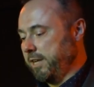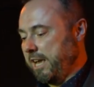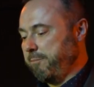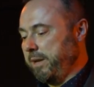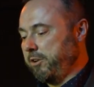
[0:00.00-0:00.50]

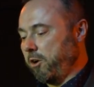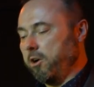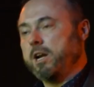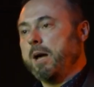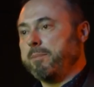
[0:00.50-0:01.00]
have been
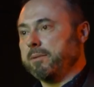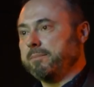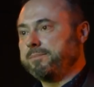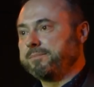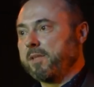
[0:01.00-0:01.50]
turned up
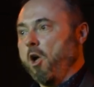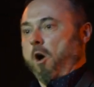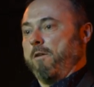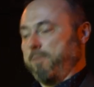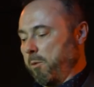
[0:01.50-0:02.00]

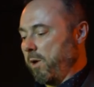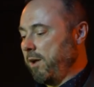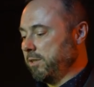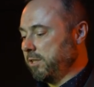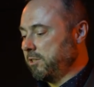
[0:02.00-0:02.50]
from
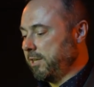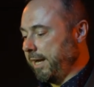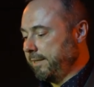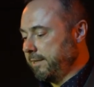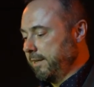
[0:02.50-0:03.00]
around this
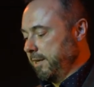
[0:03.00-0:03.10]
site.